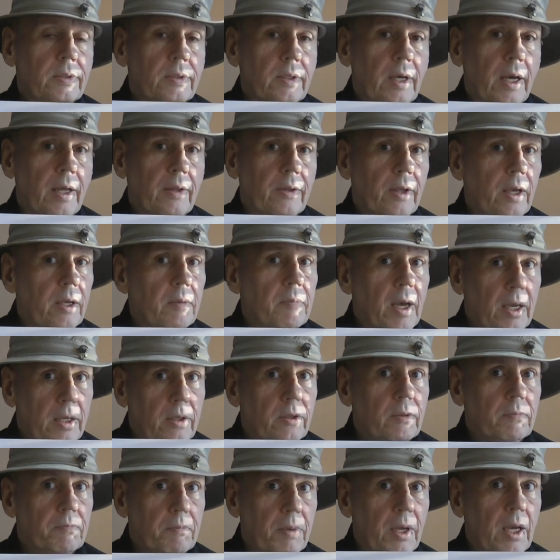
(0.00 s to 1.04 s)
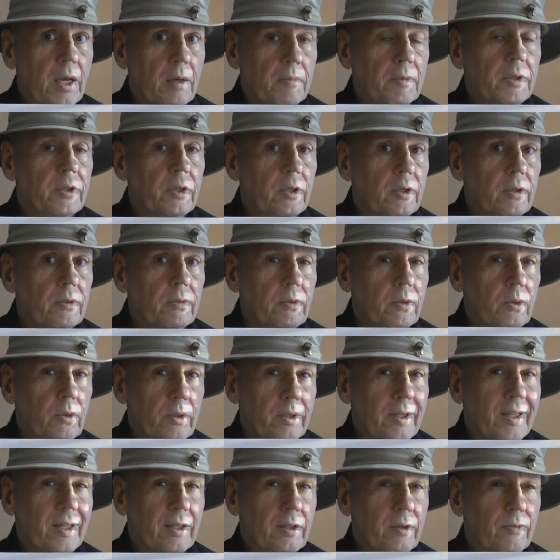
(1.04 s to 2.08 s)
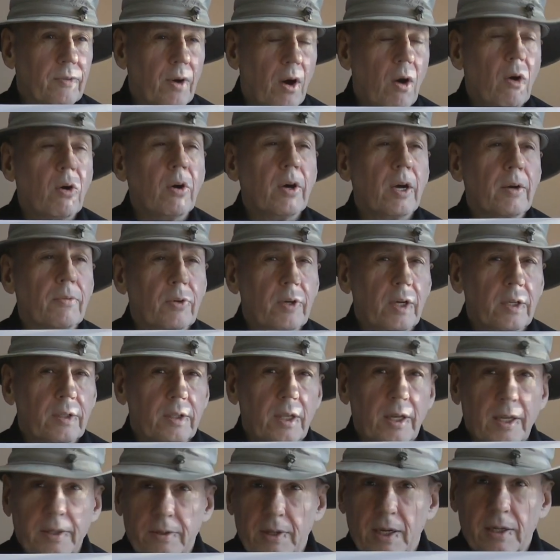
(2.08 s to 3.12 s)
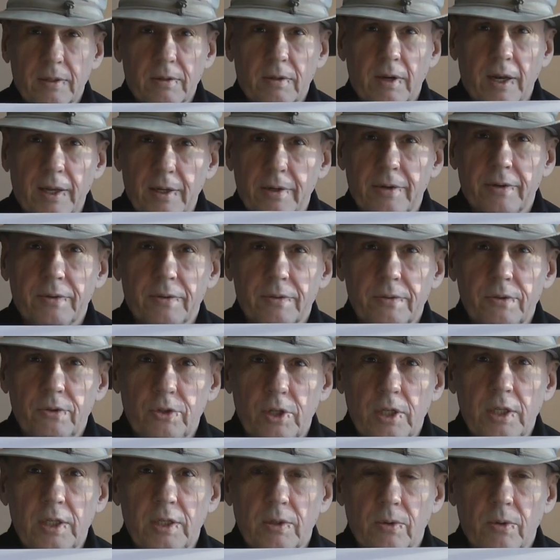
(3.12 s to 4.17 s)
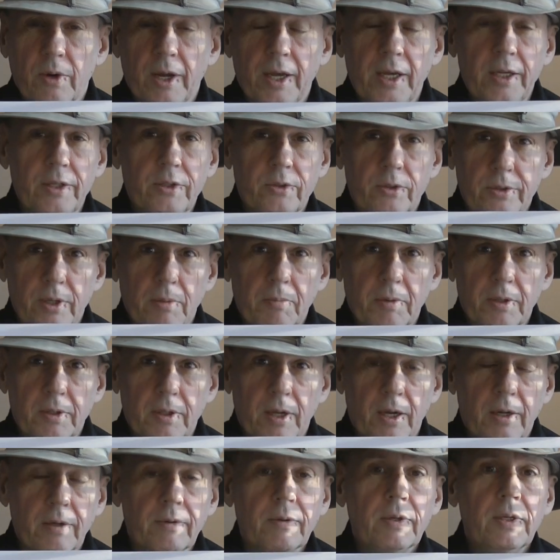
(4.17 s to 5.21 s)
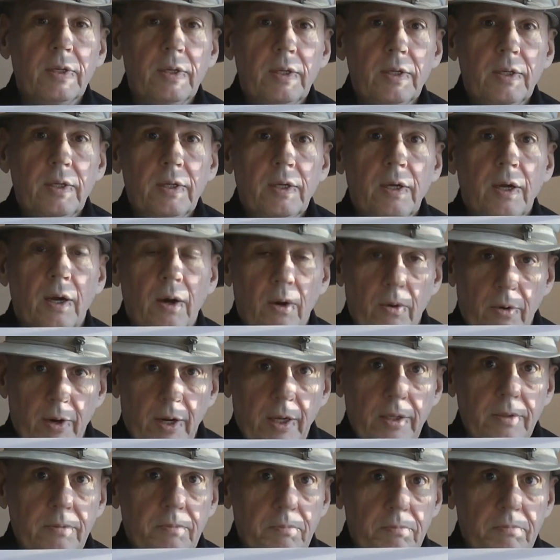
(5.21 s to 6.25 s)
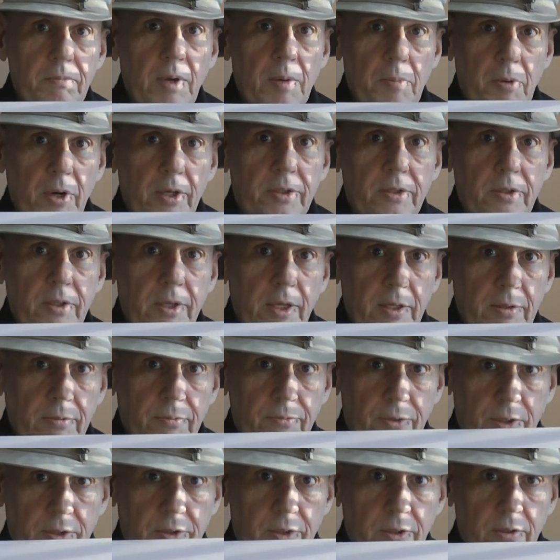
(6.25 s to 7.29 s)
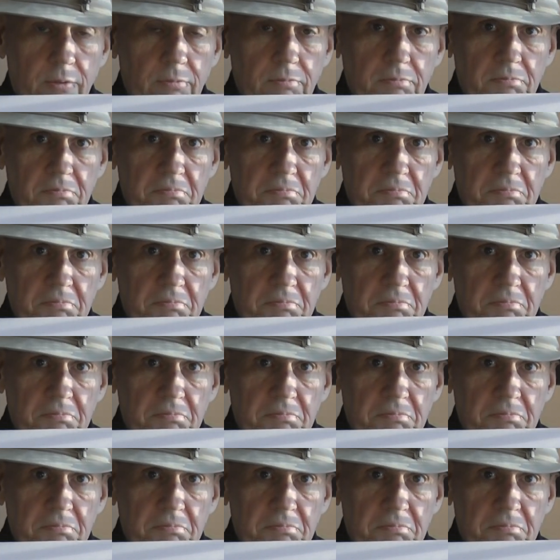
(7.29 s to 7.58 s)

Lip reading: And they may be able to identify, oh, I forgot that letter, G or H or something like that. All right, memorize it again, fix it,